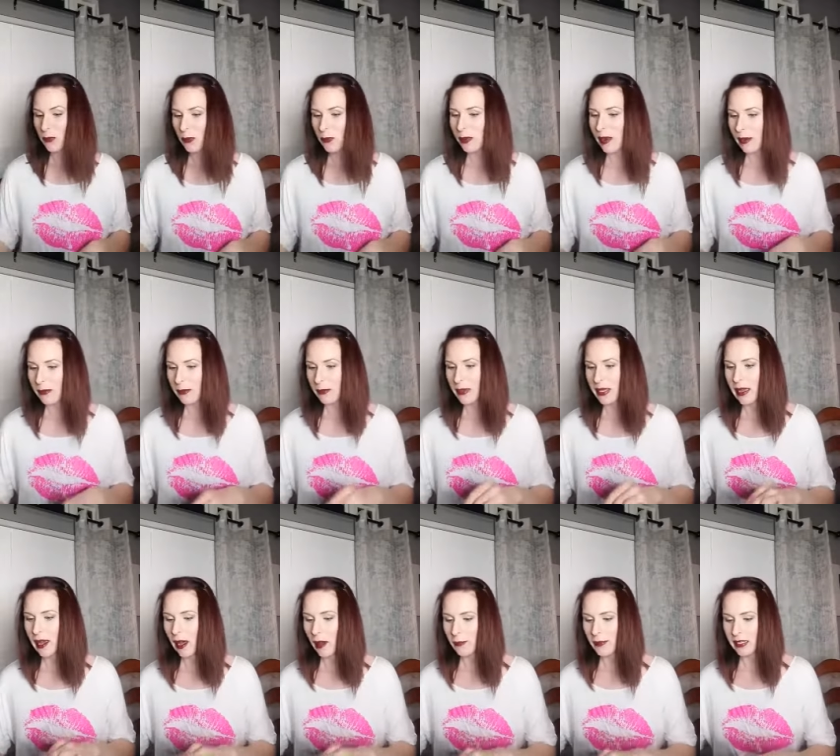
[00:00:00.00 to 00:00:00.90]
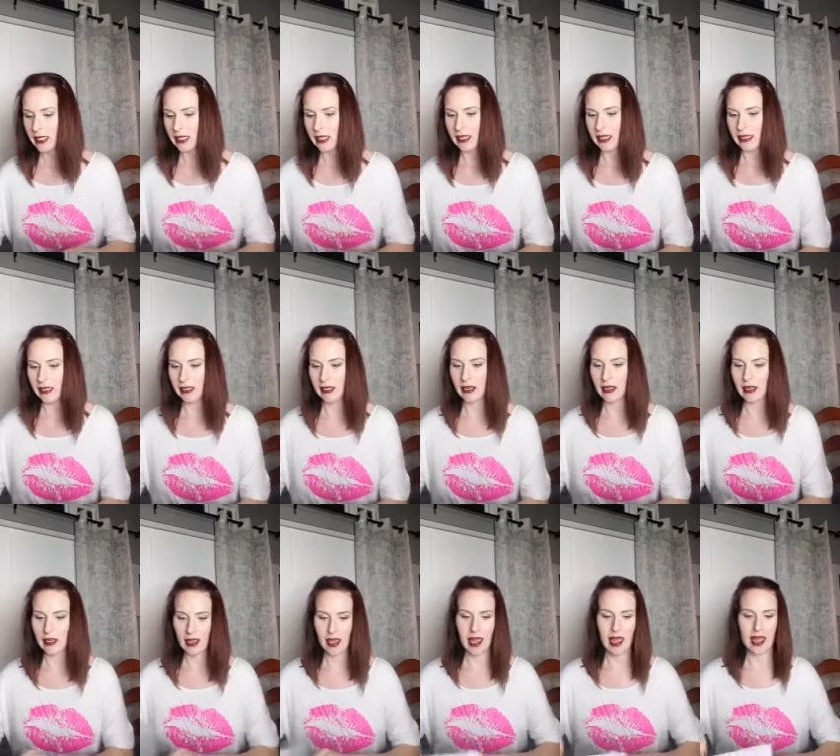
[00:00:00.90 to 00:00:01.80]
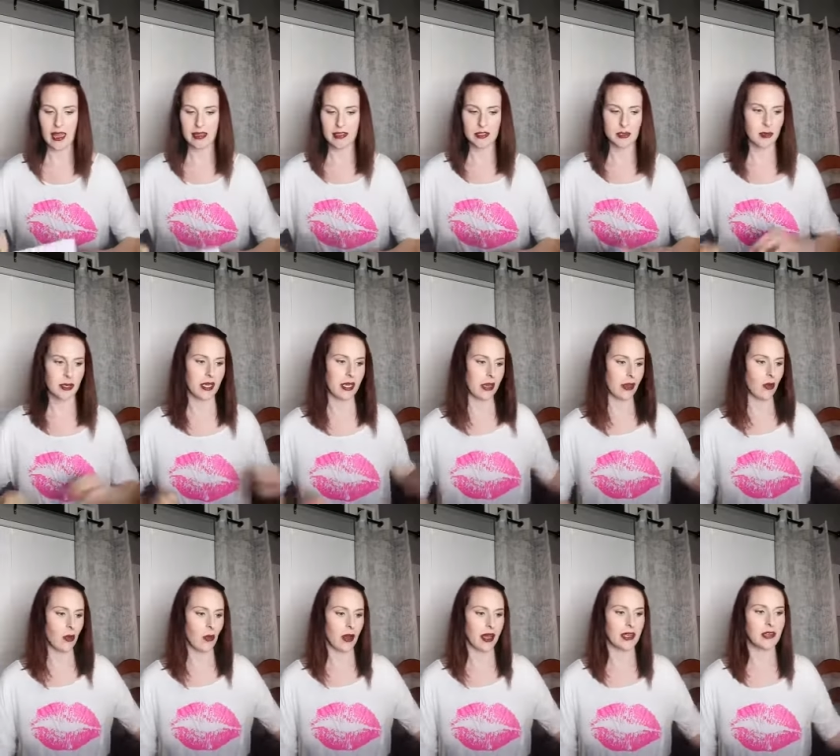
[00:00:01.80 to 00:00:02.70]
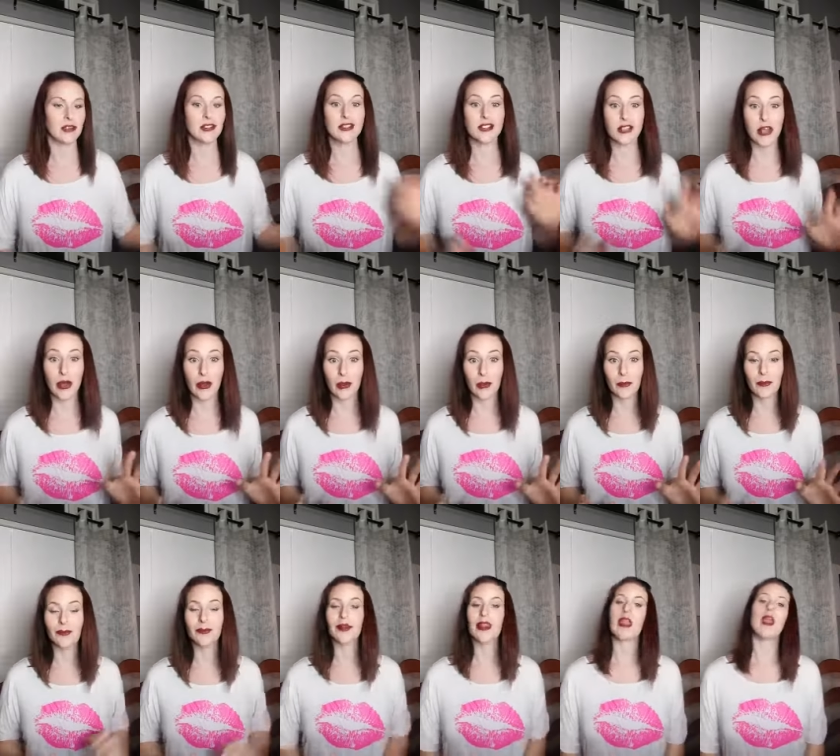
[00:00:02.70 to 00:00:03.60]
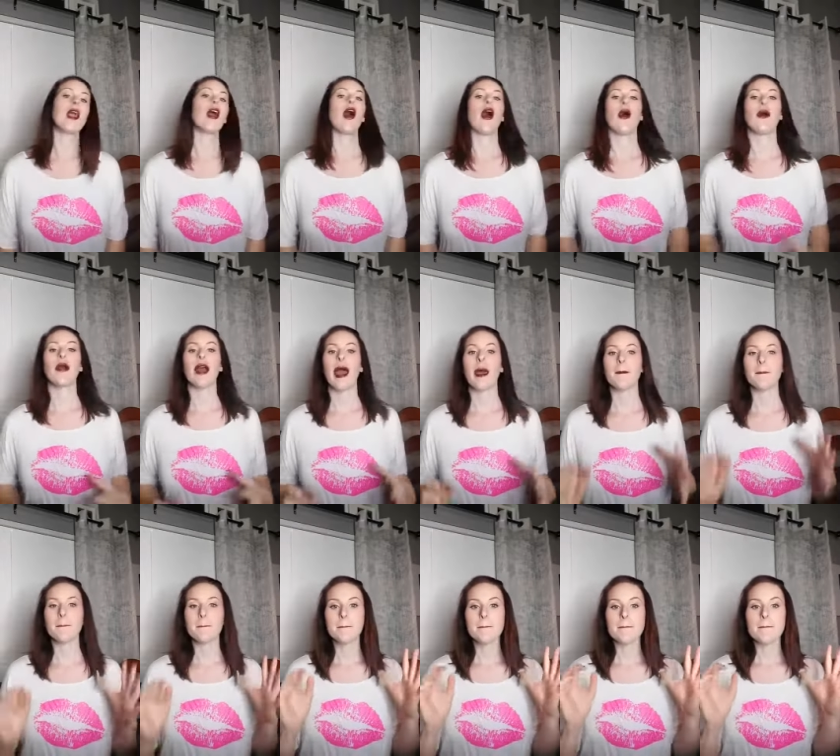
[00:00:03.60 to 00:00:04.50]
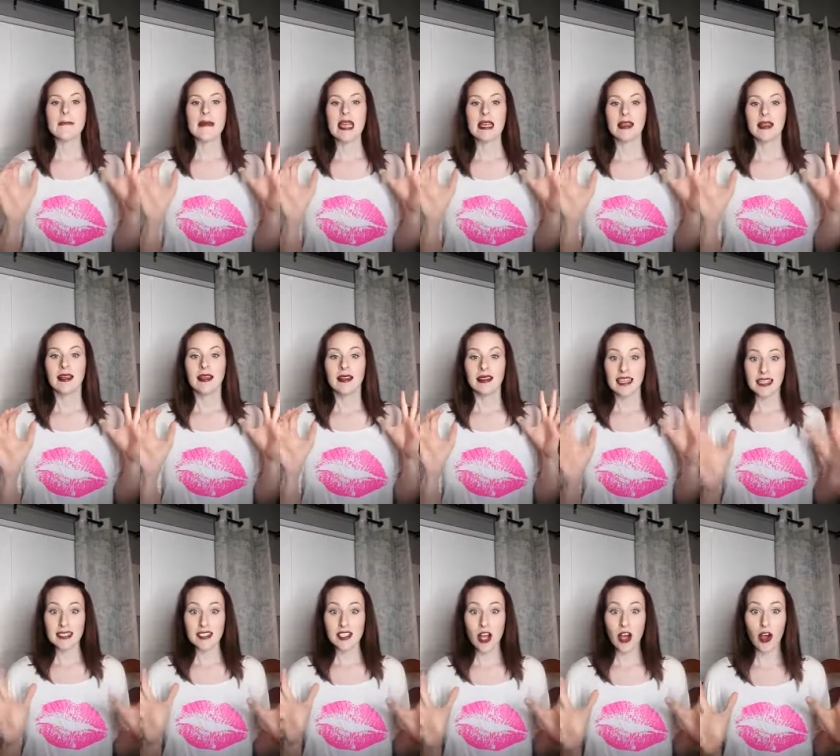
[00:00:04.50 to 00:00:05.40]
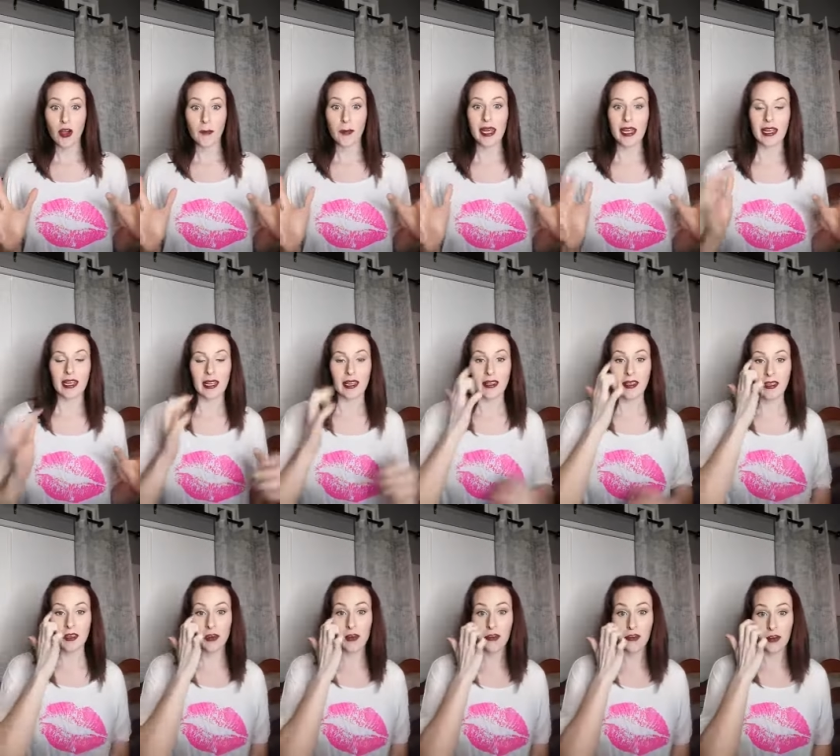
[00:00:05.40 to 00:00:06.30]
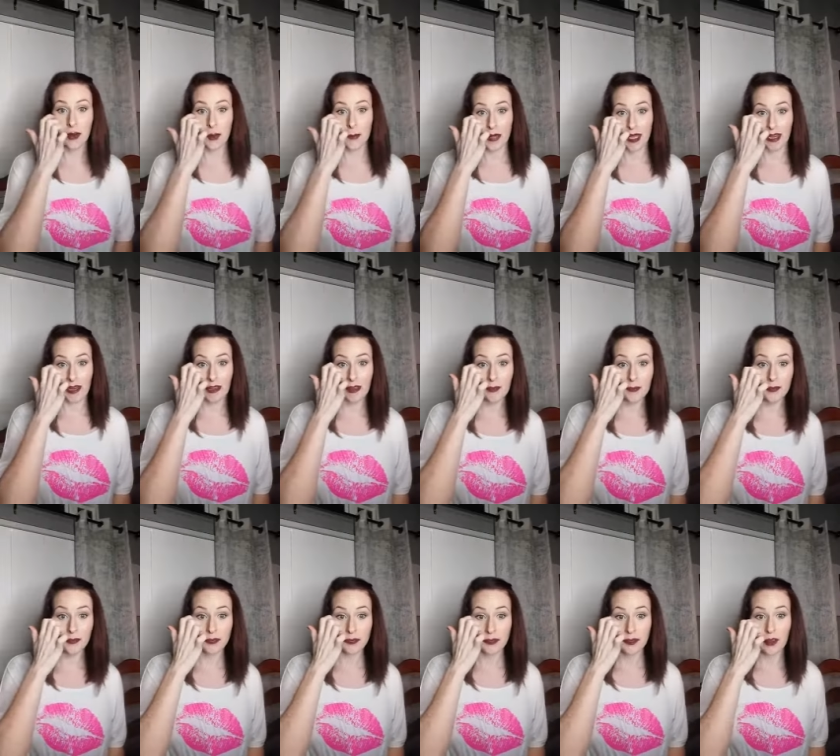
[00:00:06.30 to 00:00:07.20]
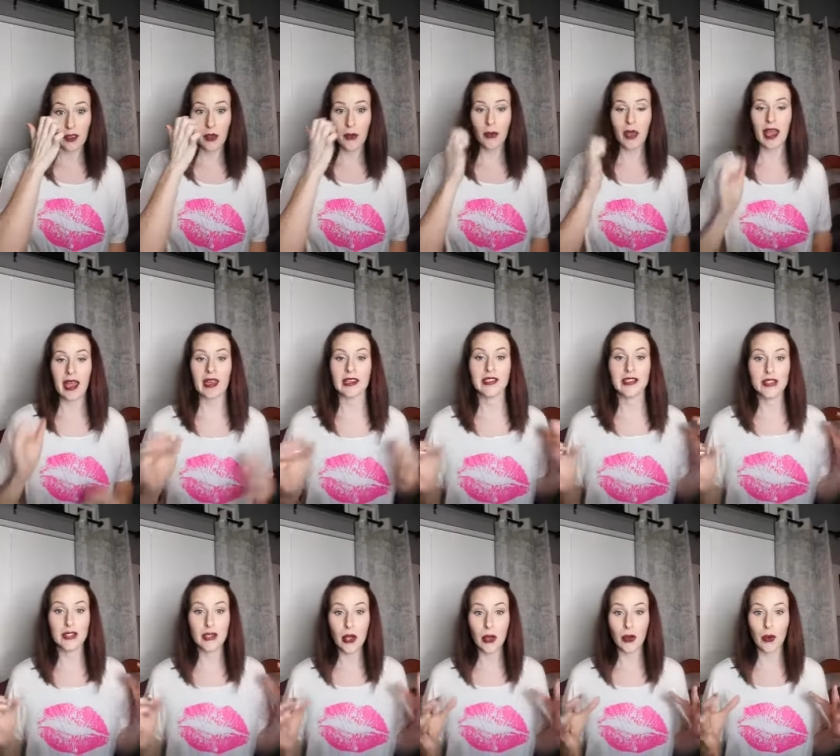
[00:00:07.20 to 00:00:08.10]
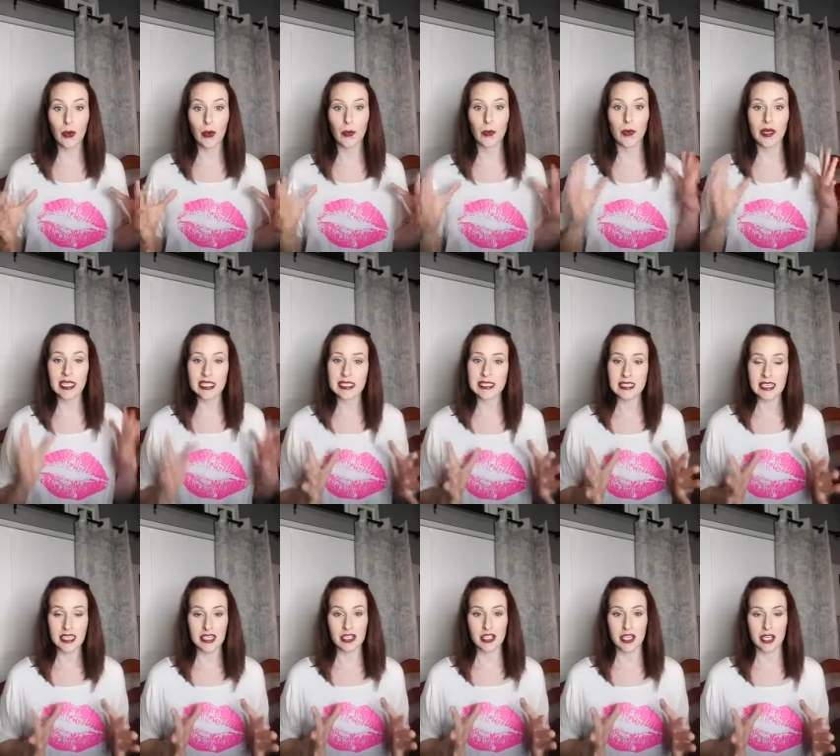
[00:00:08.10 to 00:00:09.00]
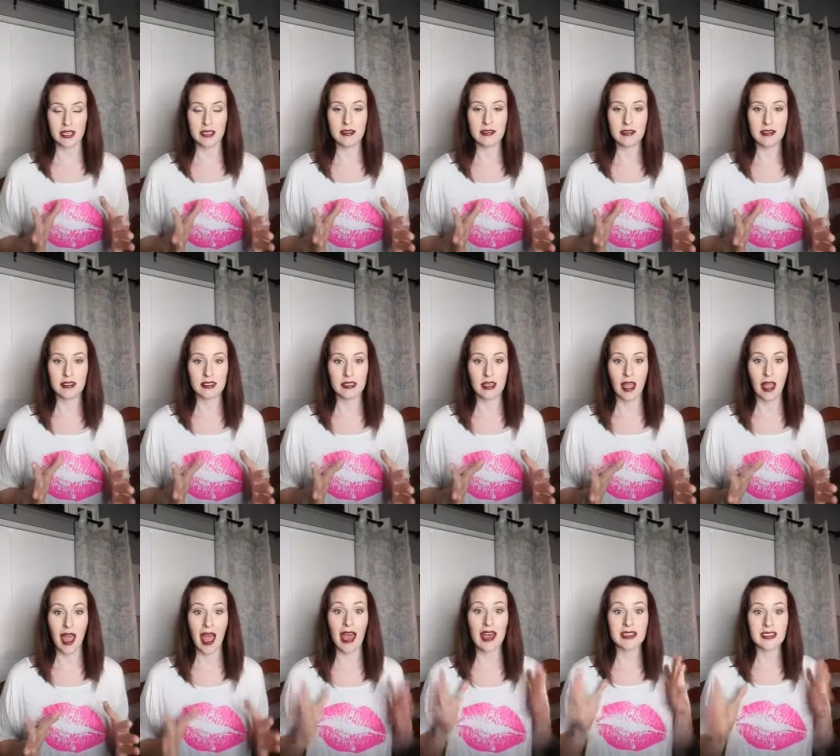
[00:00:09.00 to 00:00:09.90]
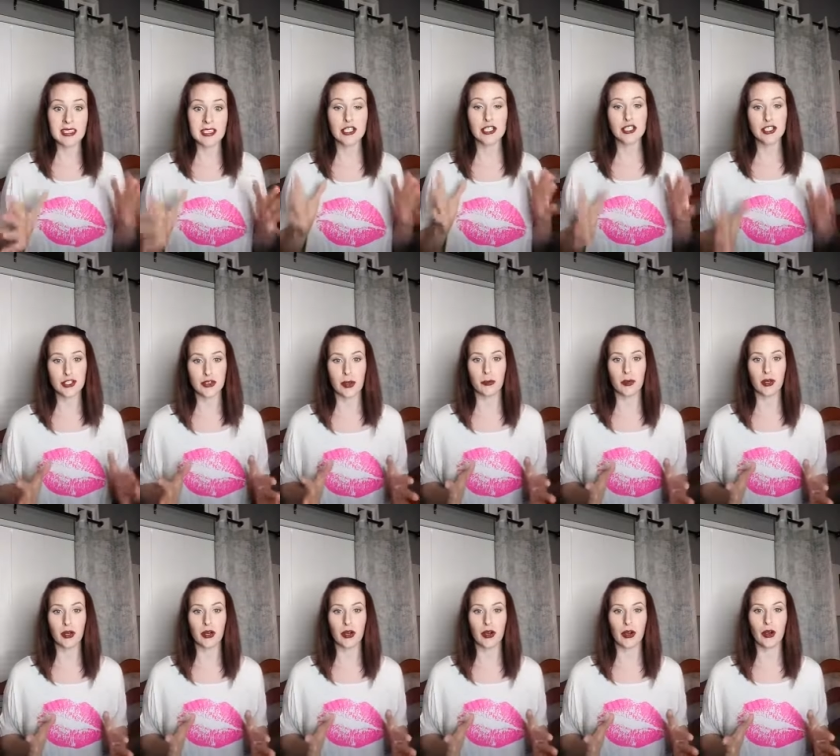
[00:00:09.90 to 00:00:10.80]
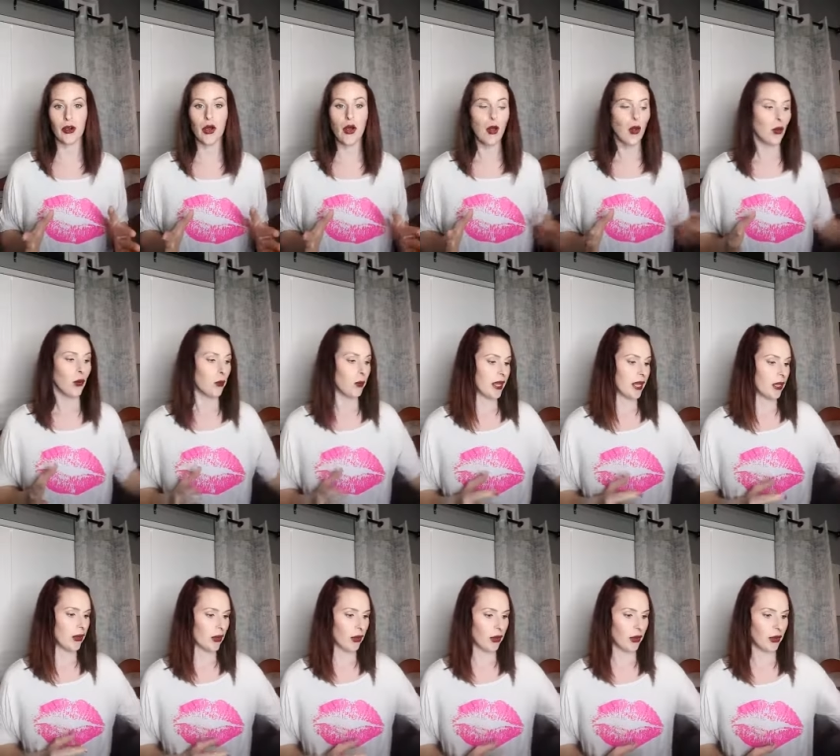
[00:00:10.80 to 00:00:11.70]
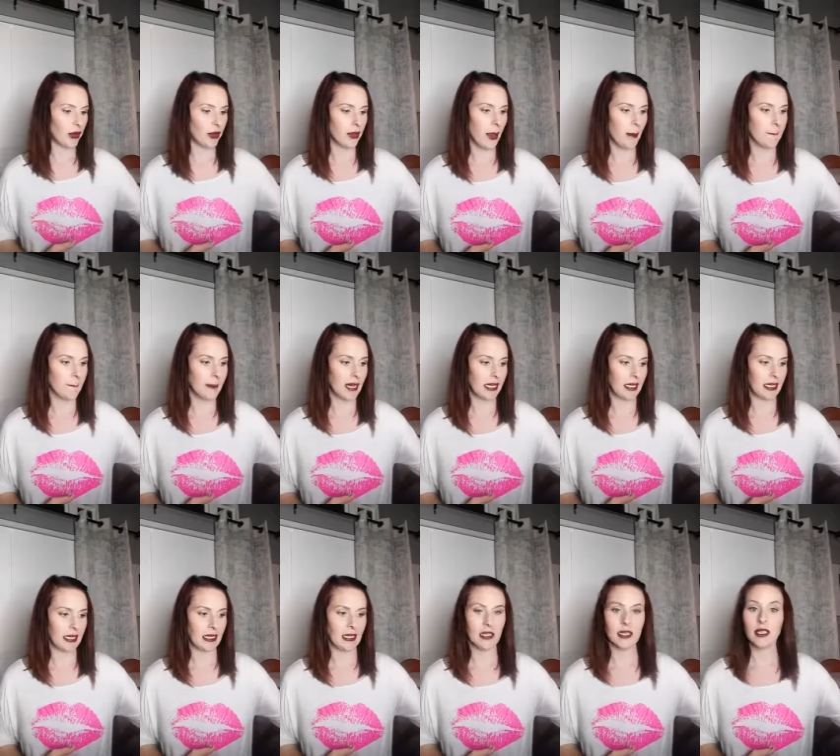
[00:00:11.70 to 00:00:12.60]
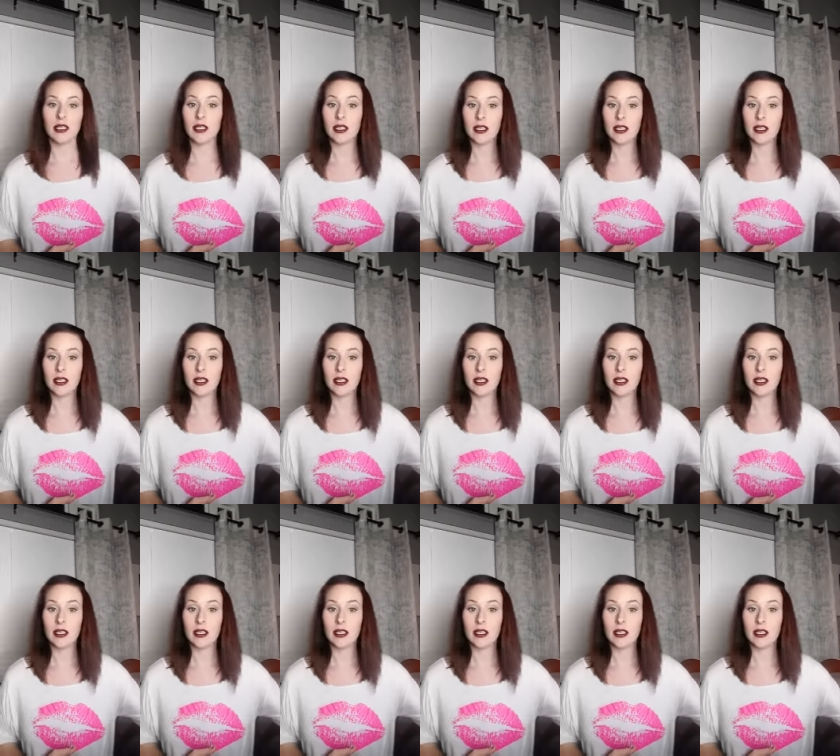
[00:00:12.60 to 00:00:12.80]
probably be hopping in as we get going. So, okay, let's talk money for a minute. Okay, so with Synergence, as a distributor, we earn money